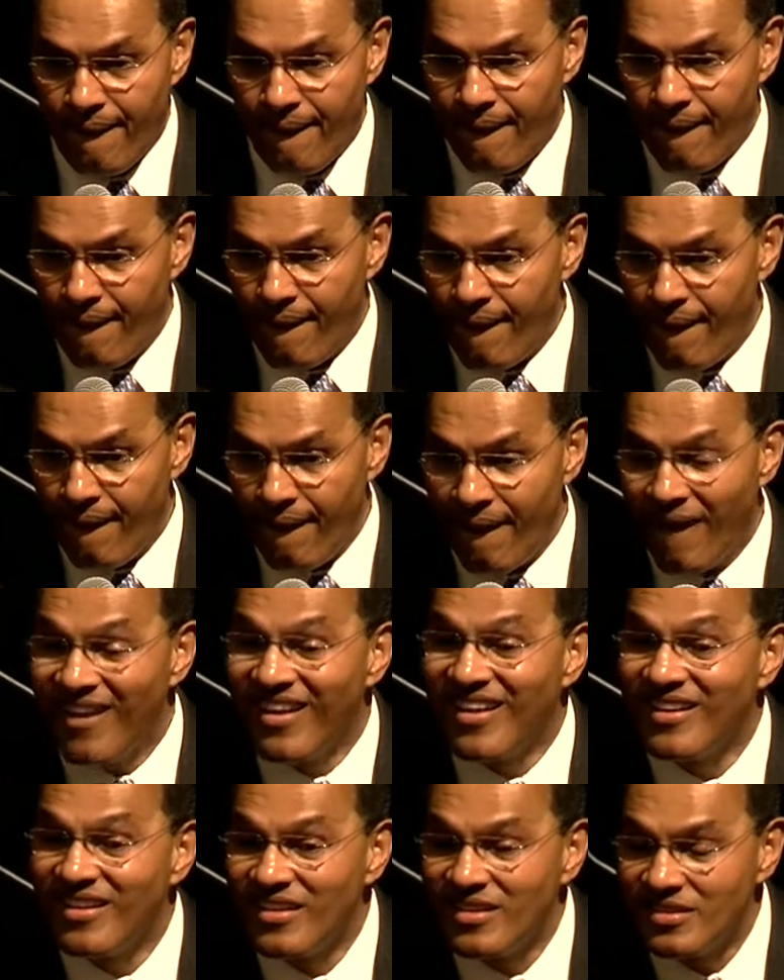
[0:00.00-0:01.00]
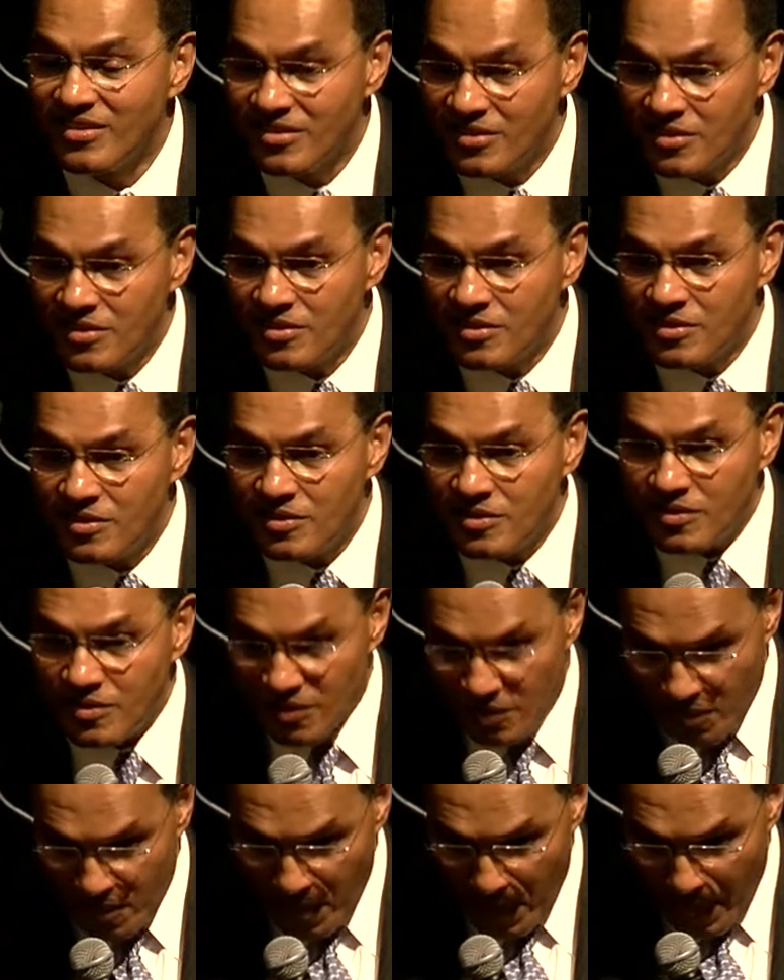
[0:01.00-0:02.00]
Okay, uh, so I'm an
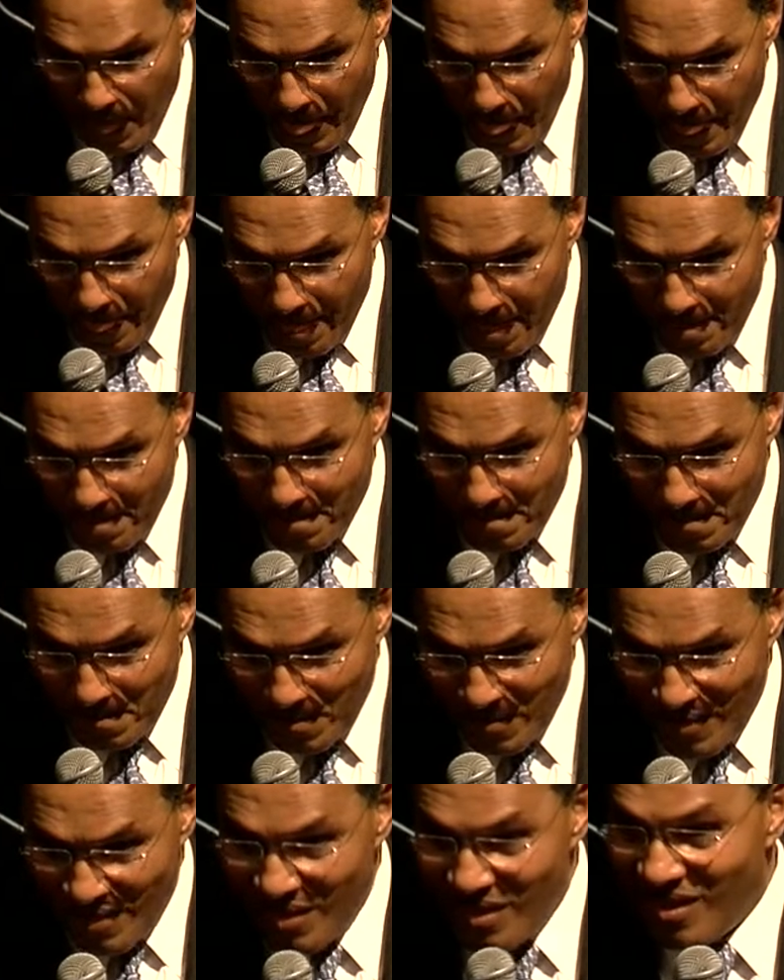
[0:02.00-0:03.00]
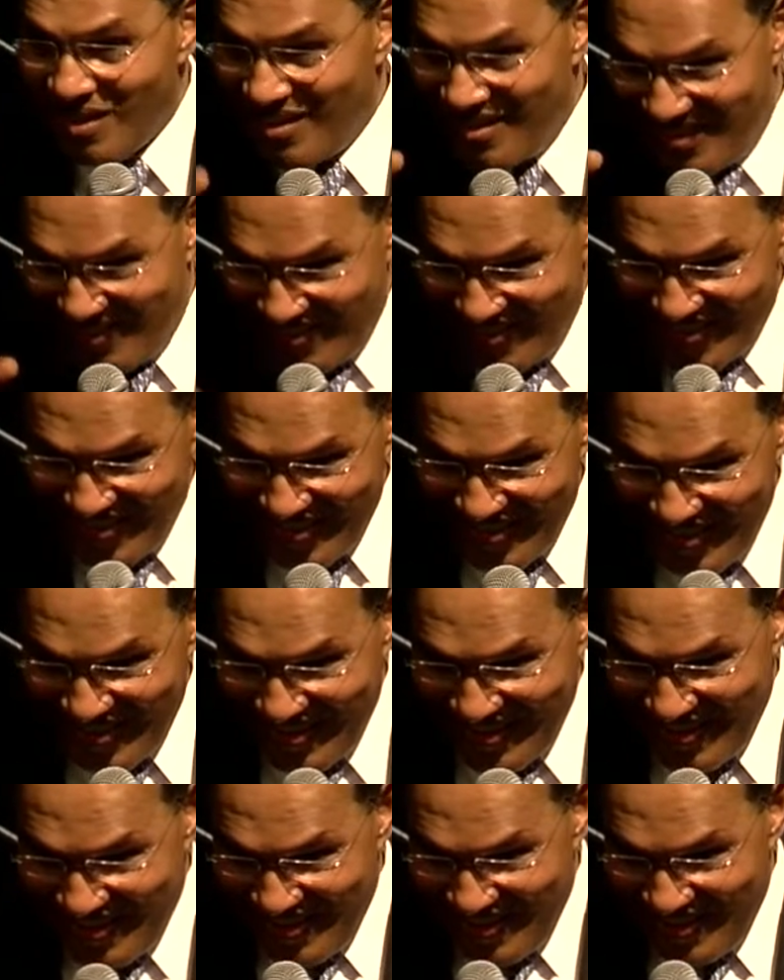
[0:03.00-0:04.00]
English major, but I'm not an education.
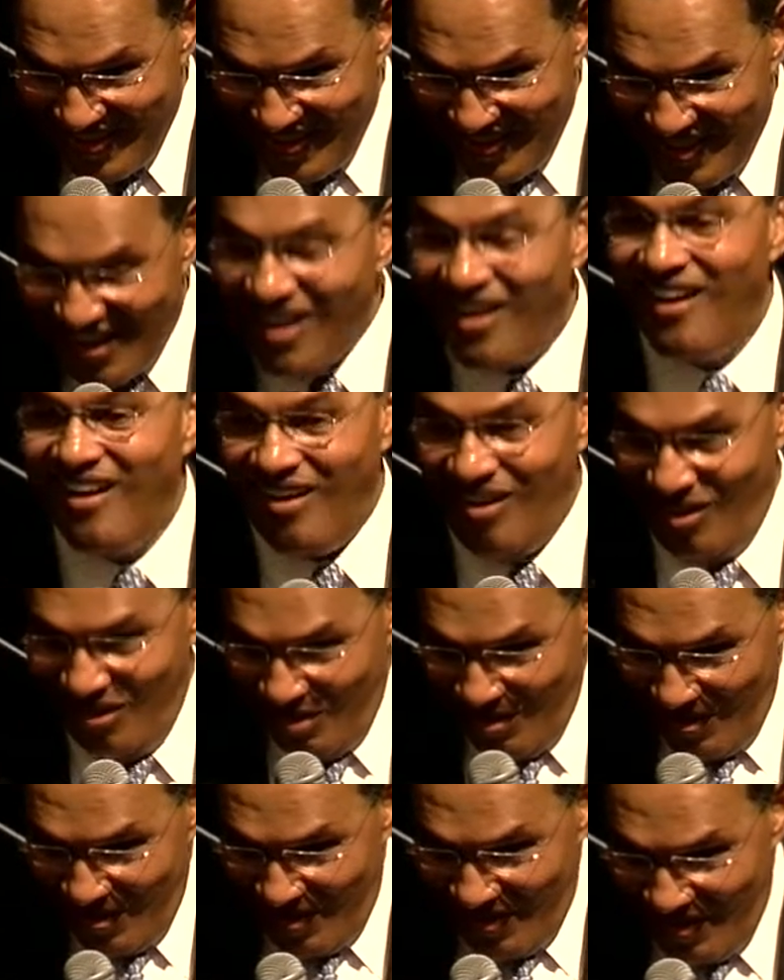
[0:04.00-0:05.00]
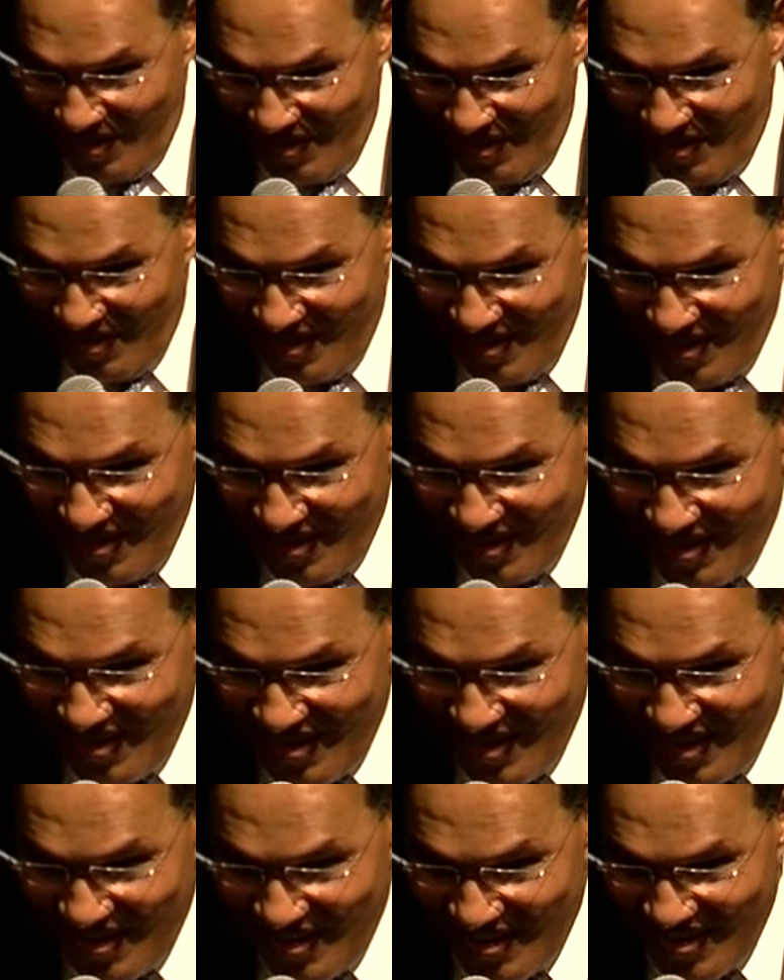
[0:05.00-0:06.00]
I, don't, you know, I don't plan on being a teacher or anything.
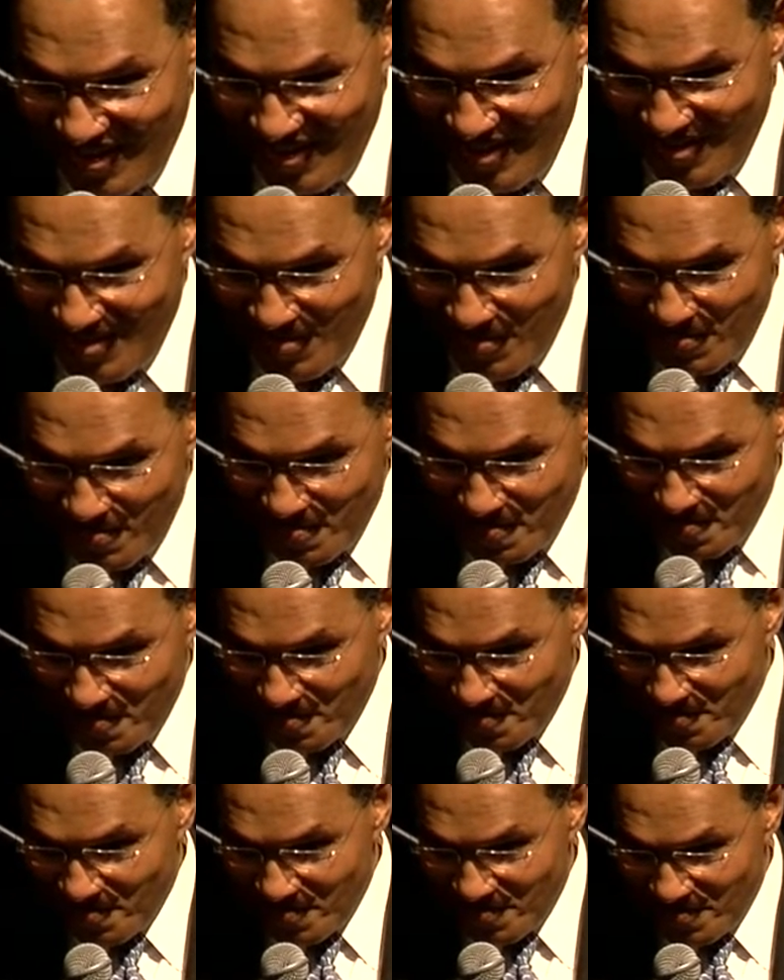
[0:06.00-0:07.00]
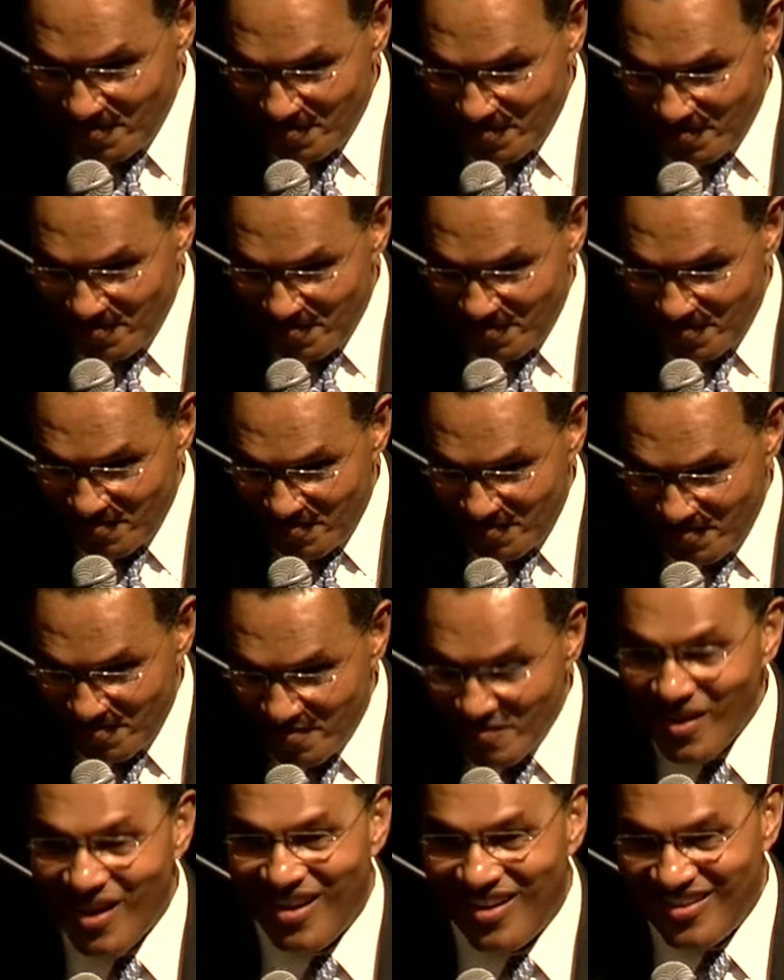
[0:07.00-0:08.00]
Uh -huh. But I do do a lot of reading,
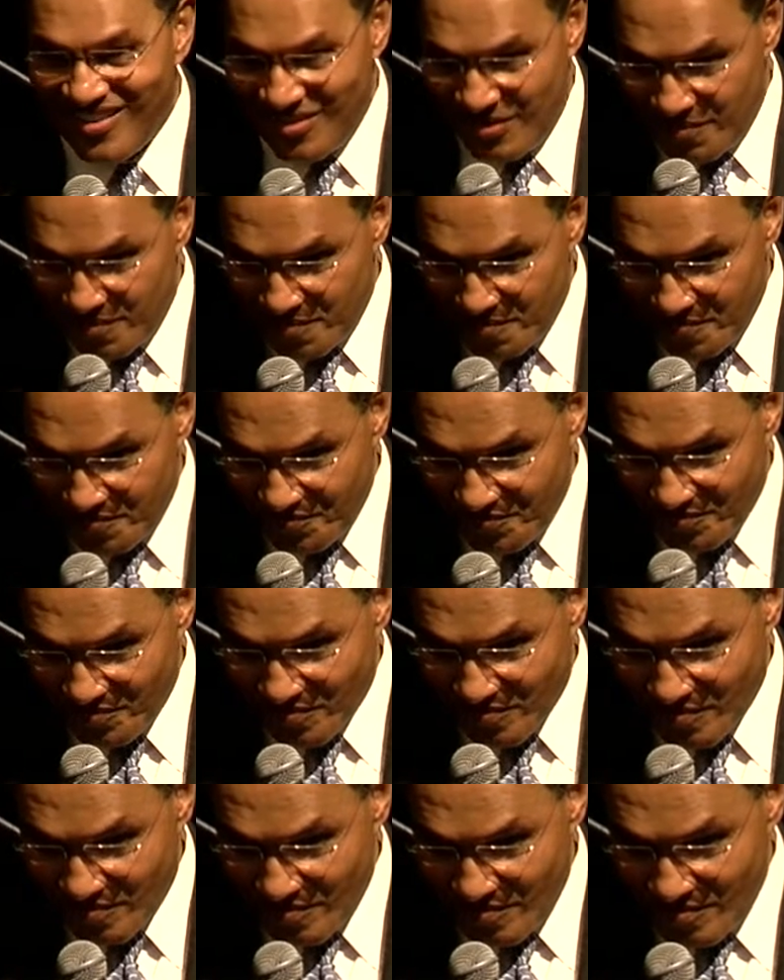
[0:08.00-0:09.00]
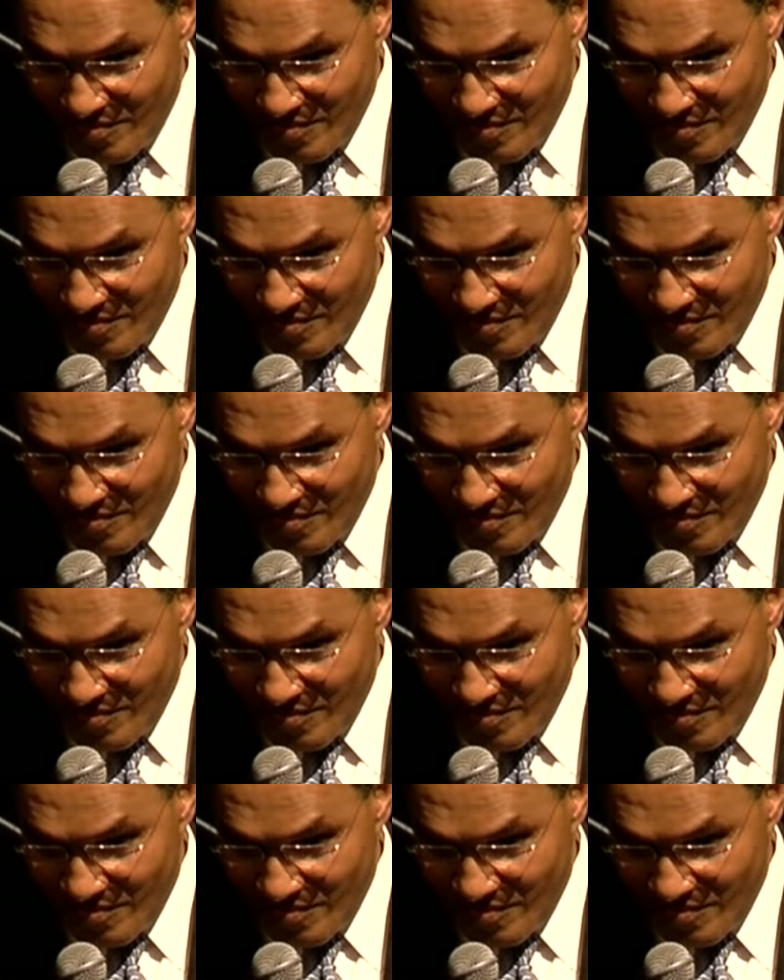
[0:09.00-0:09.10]
uh -huh. and so